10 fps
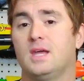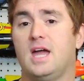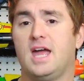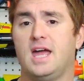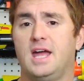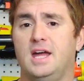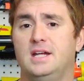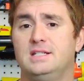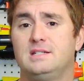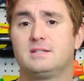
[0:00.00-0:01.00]

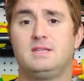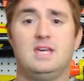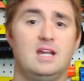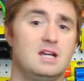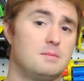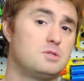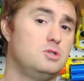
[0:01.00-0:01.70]
and get it up